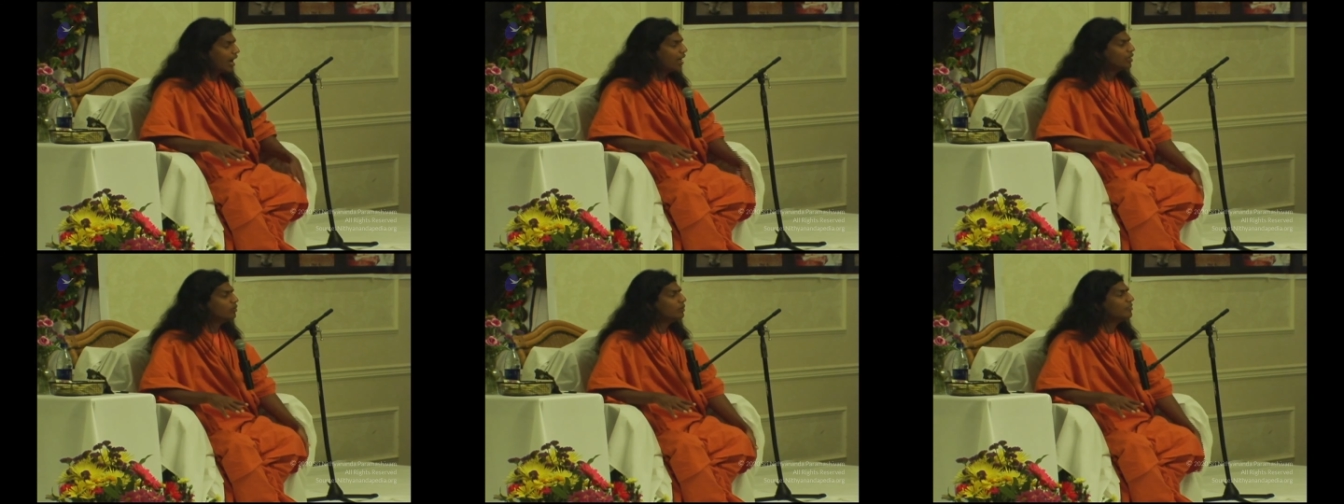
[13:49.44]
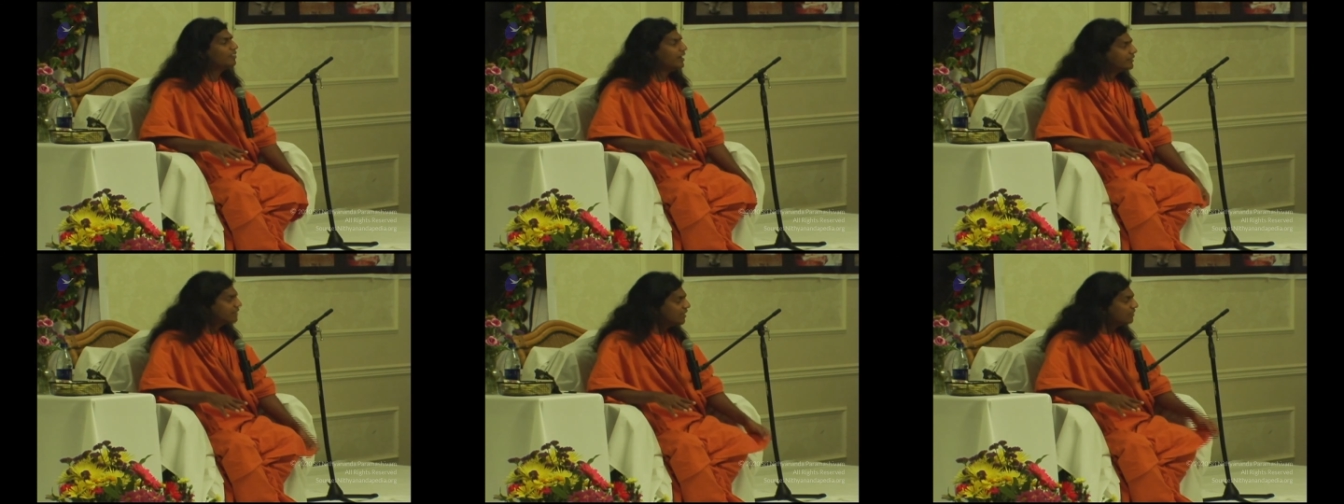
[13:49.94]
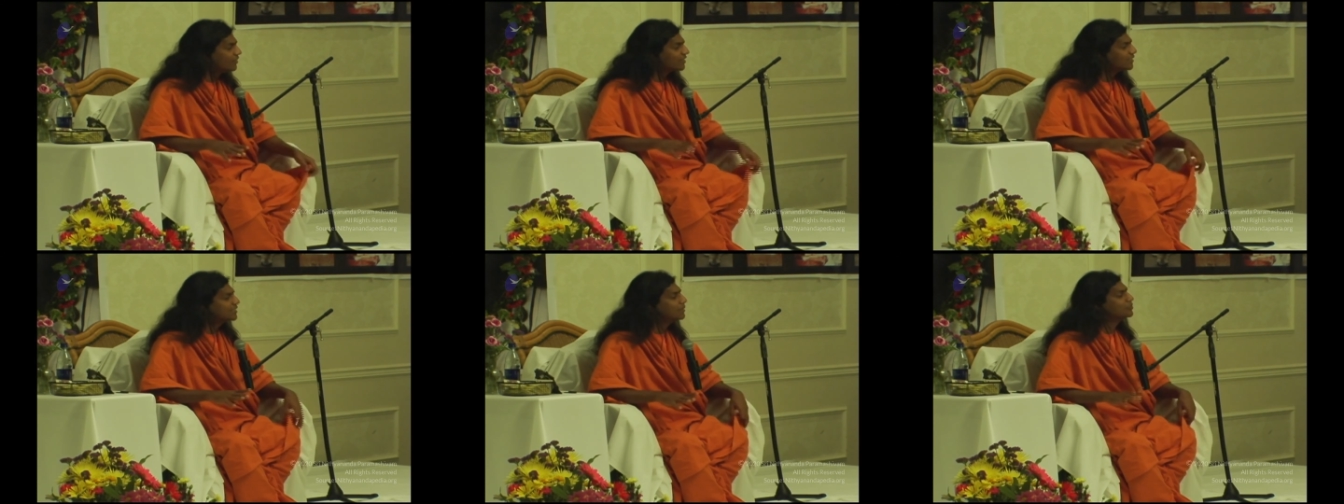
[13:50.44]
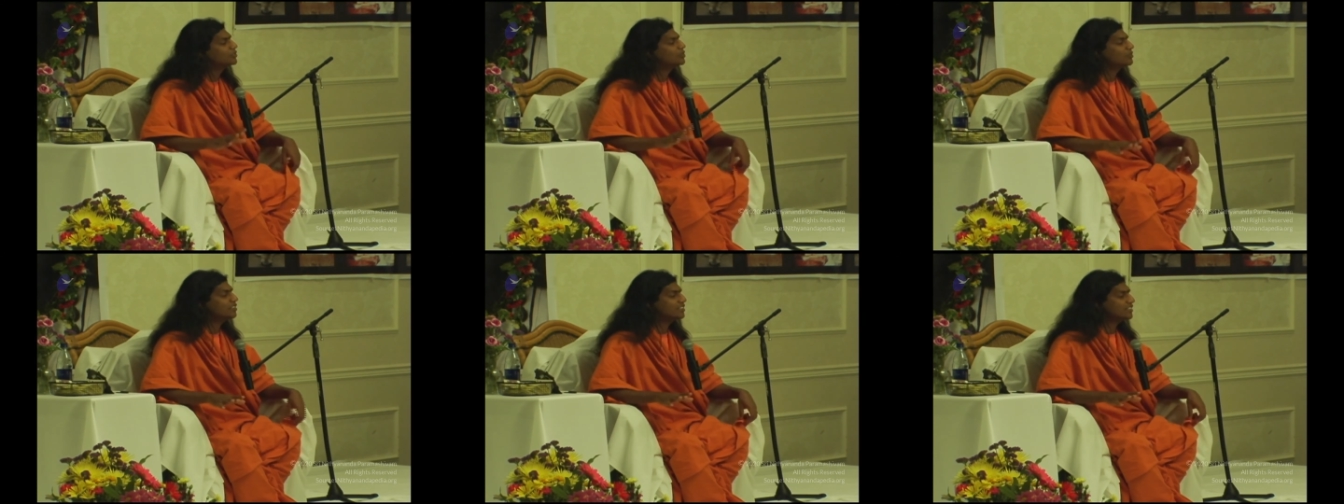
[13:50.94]
and you will be waiting for the same
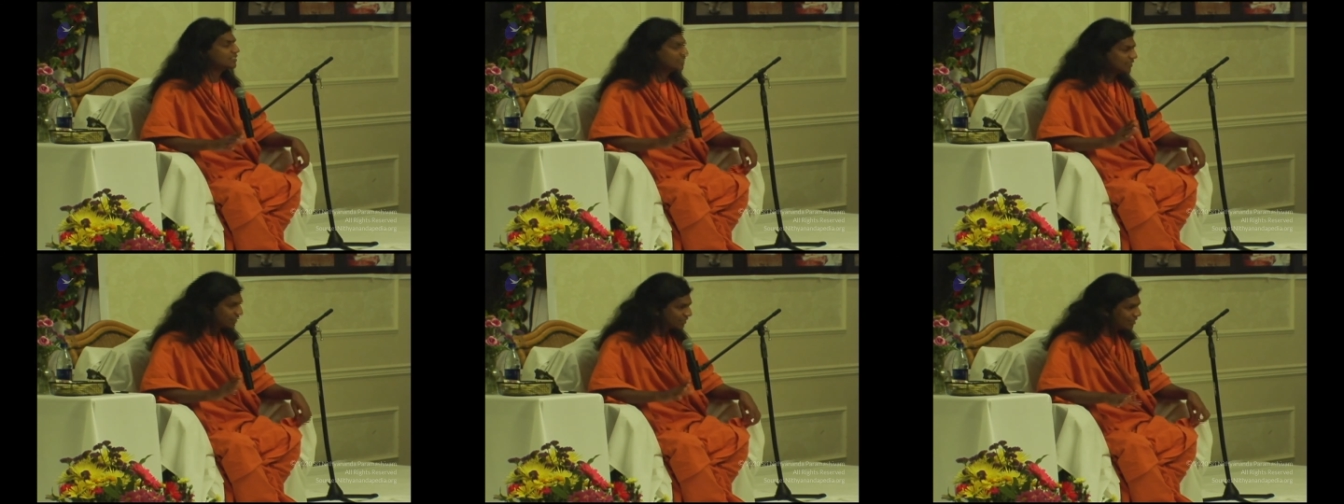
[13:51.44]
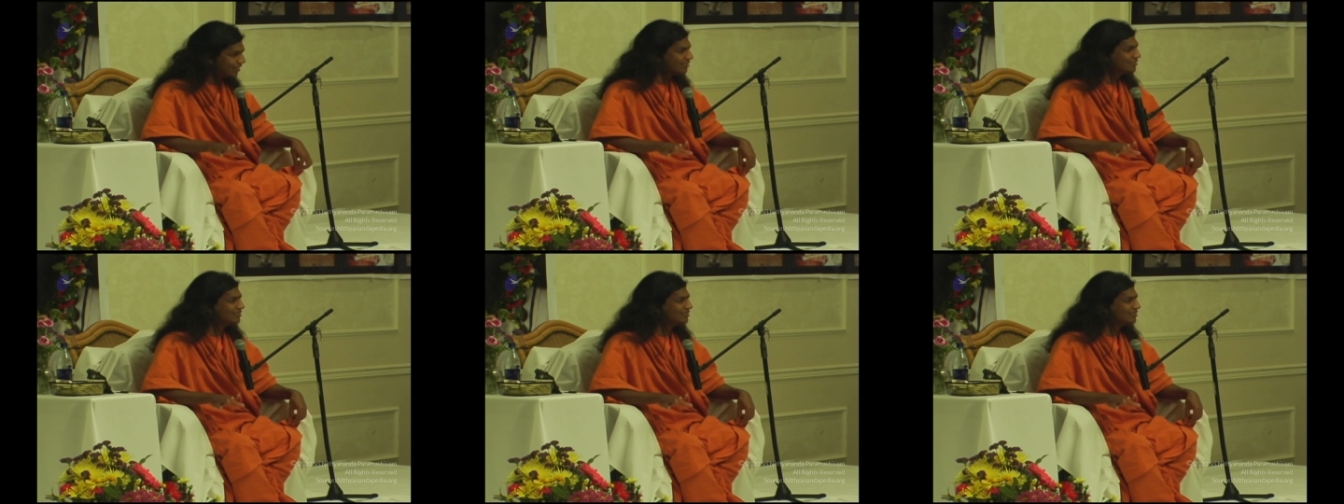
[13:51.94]
situations, that's all.